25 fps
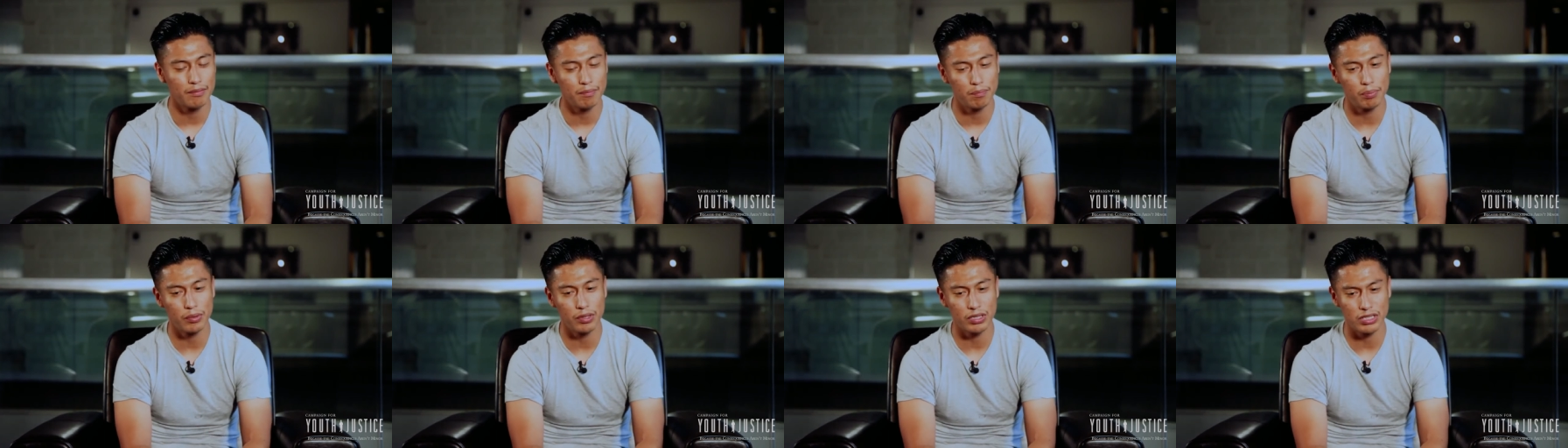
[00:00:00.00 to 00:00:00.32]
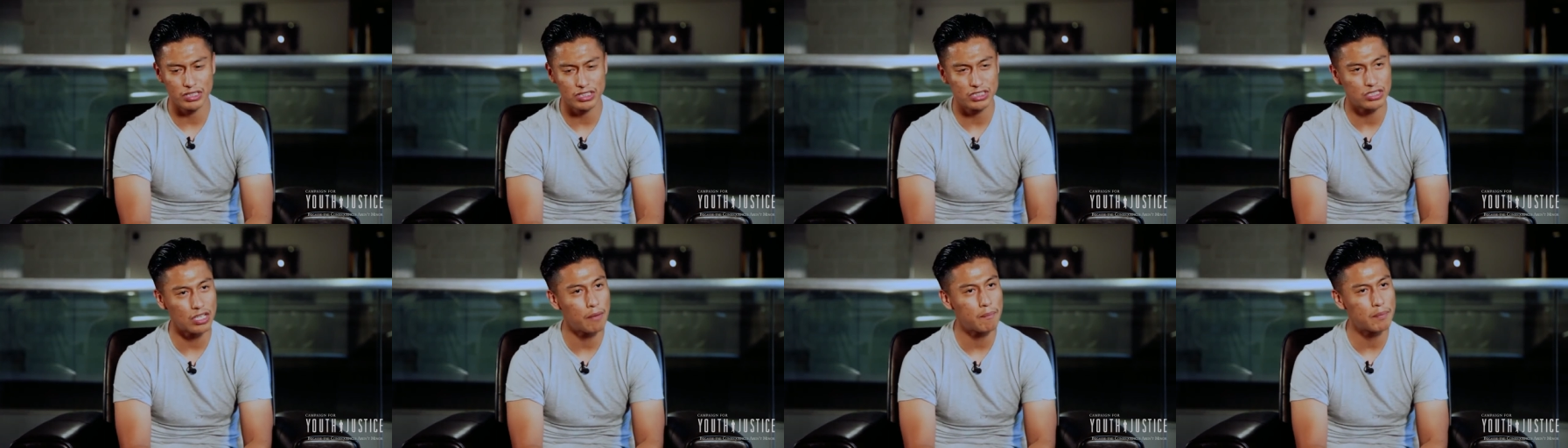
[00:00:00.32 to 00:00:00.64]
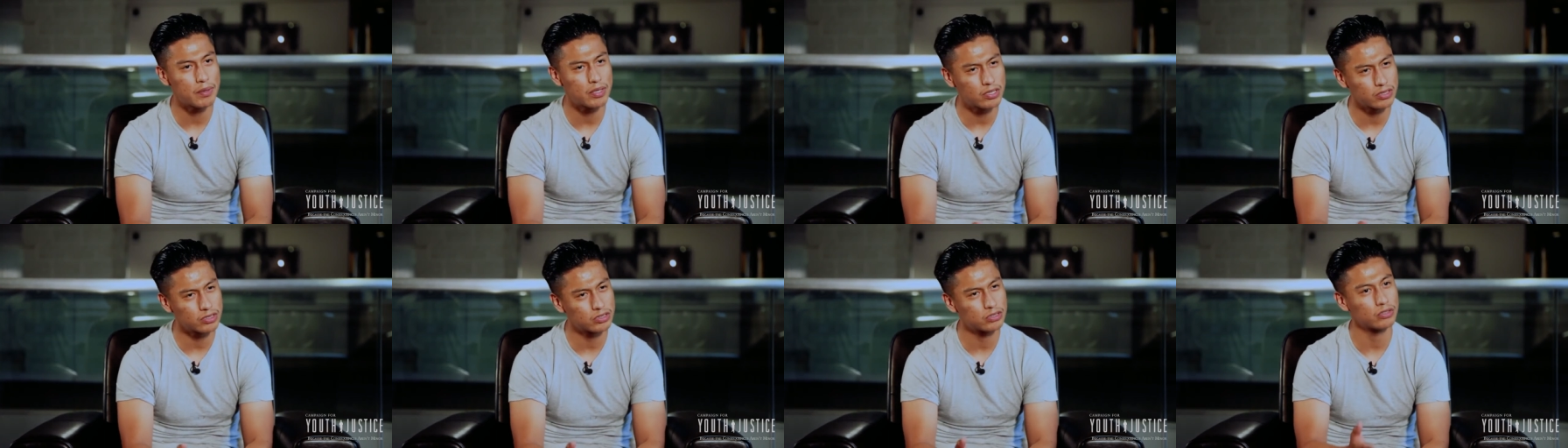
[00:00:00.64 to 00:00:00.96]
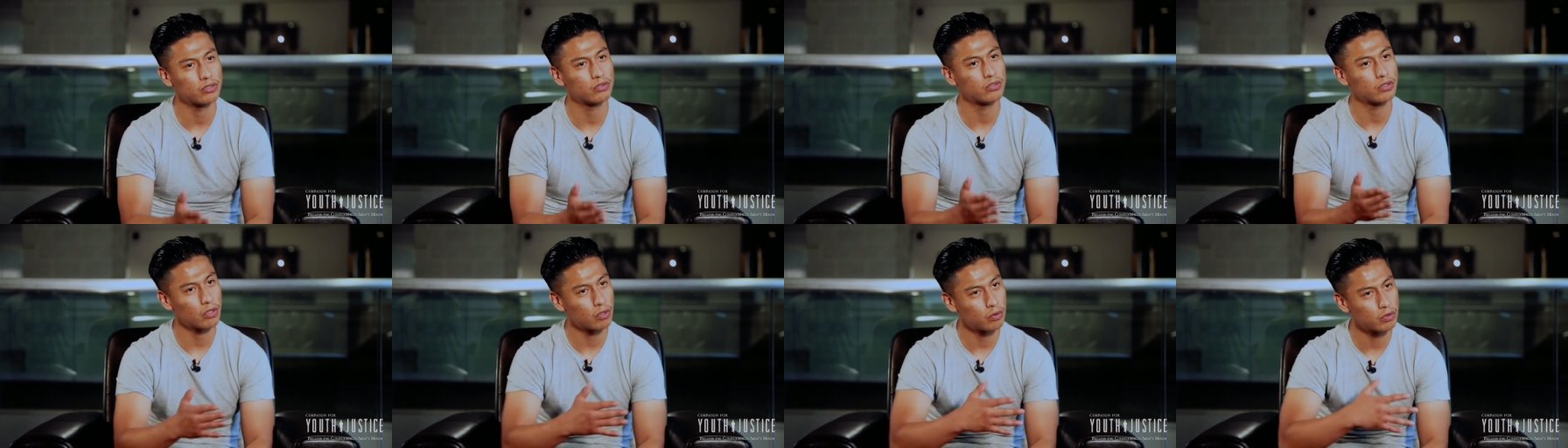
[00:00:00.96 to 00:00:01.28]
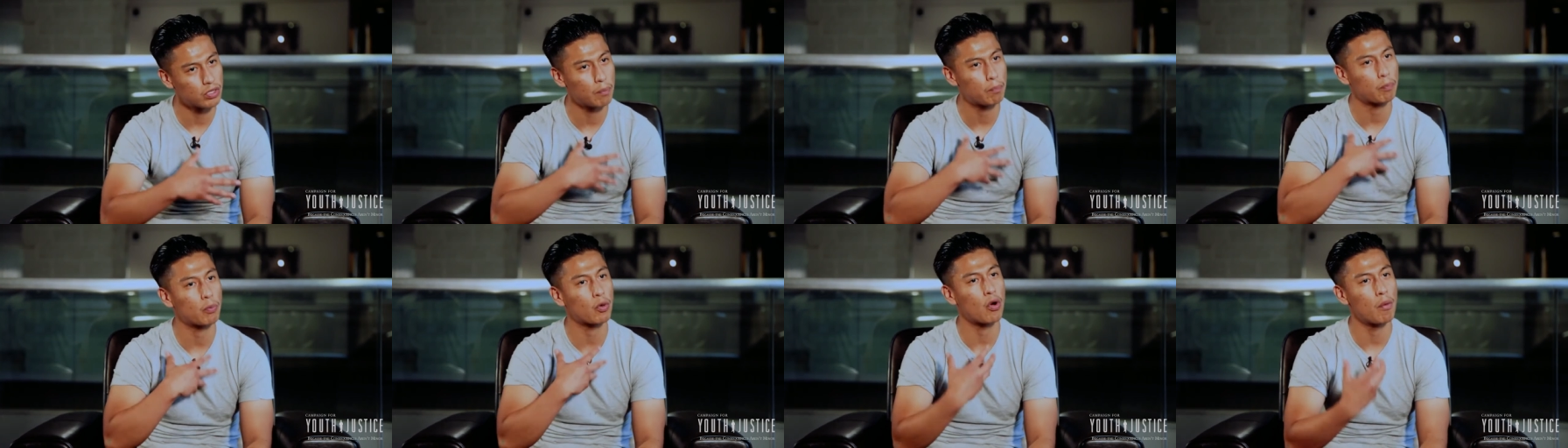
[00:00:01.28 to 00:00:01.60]
but it's all because of
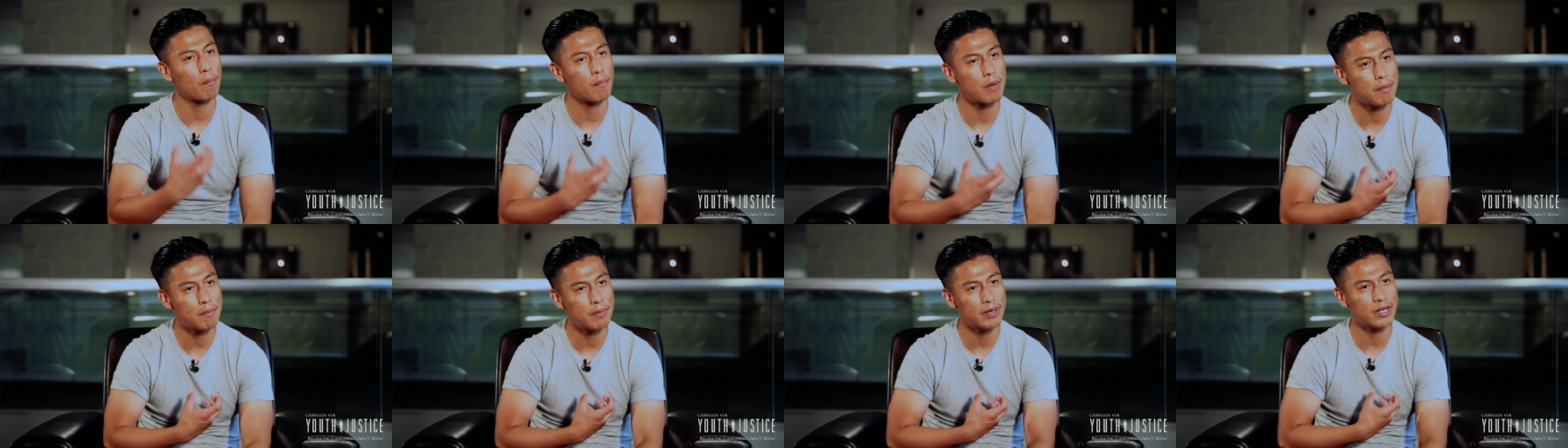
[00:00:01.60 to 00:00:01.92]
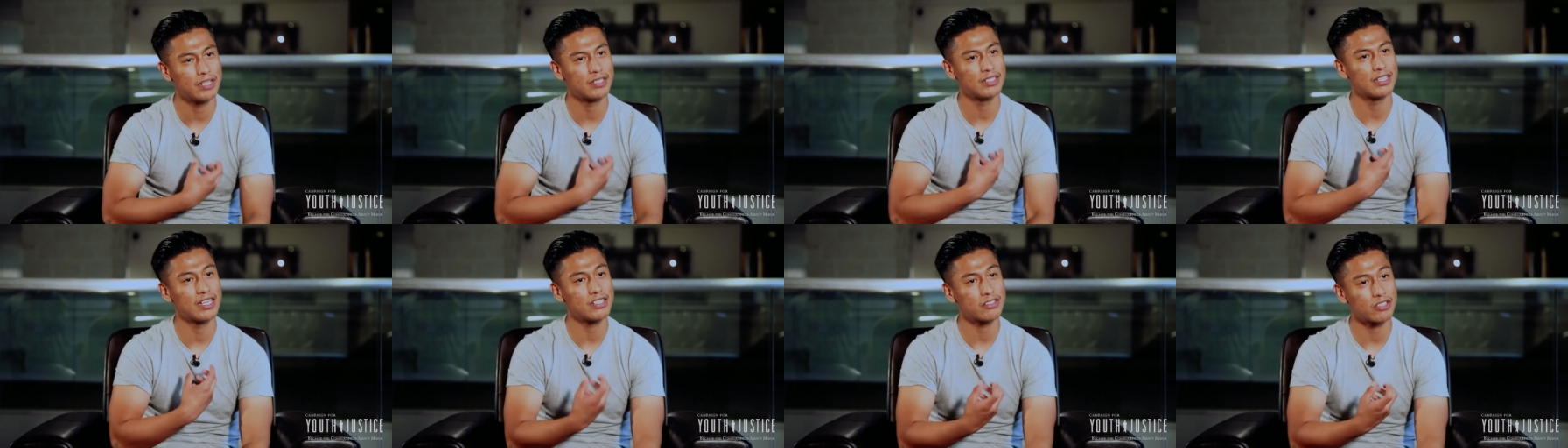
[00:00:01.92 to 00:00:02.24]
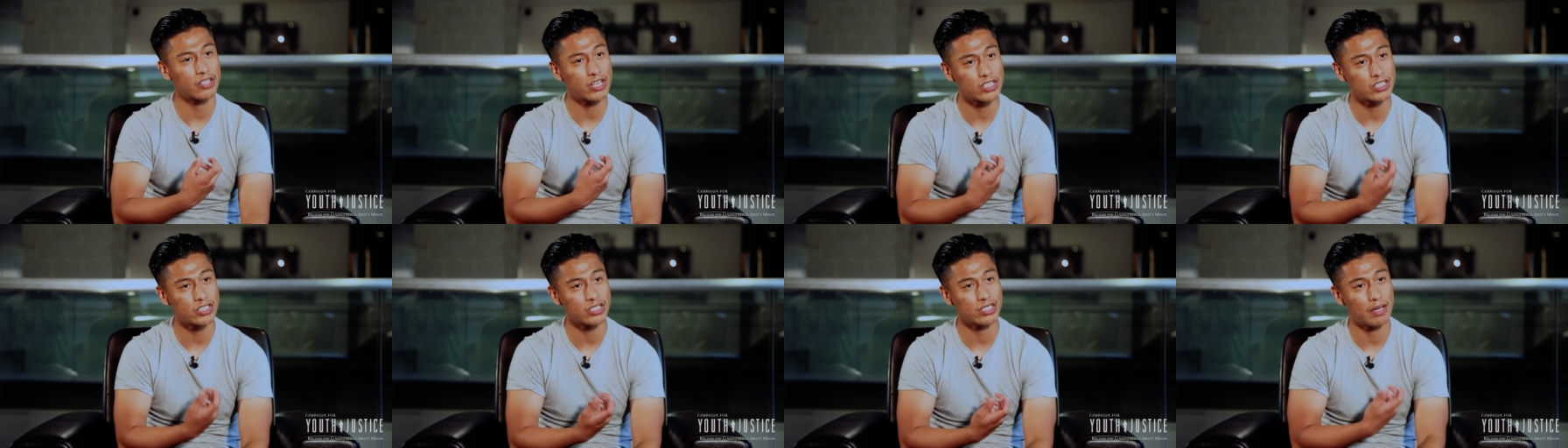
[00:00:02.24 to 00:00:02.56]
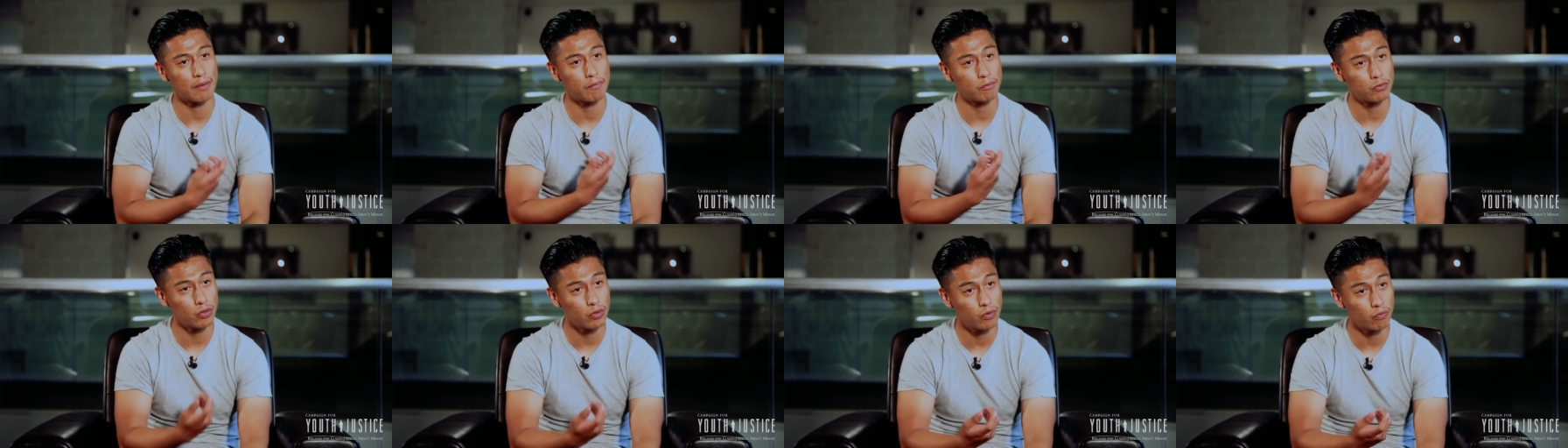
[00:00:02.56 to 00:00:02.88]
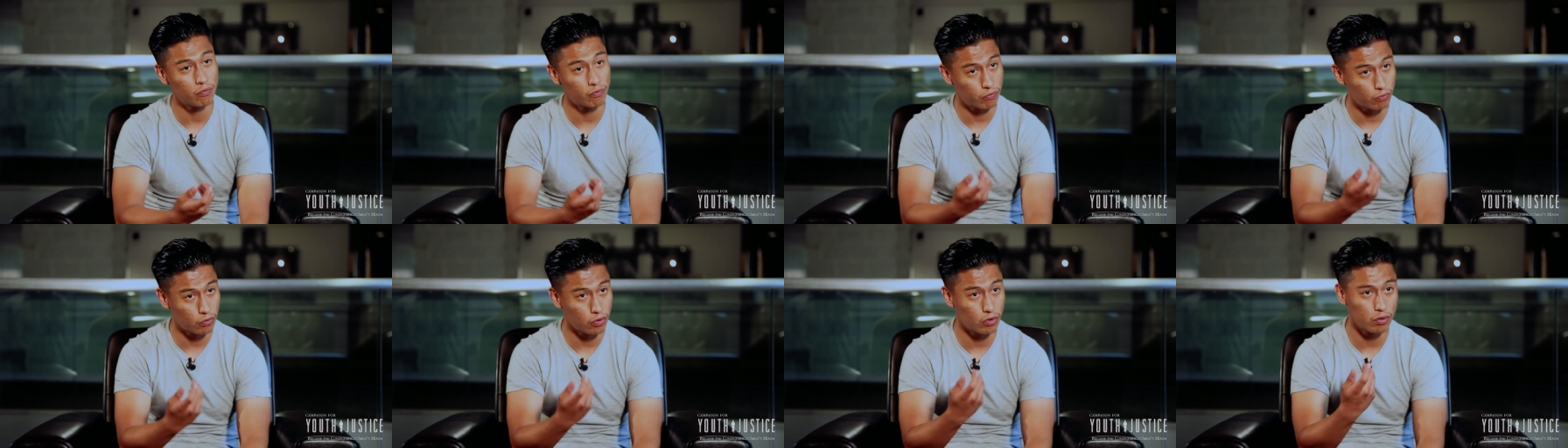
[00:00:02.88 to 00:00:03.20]
the commitment and the education I'm doing
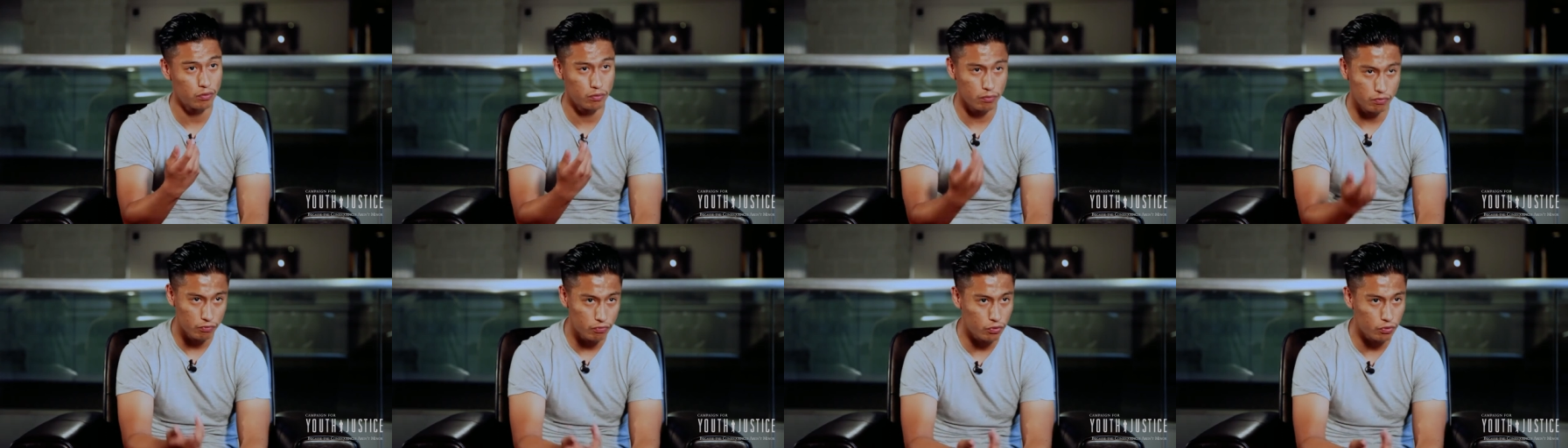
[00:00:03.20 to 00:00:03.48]
for,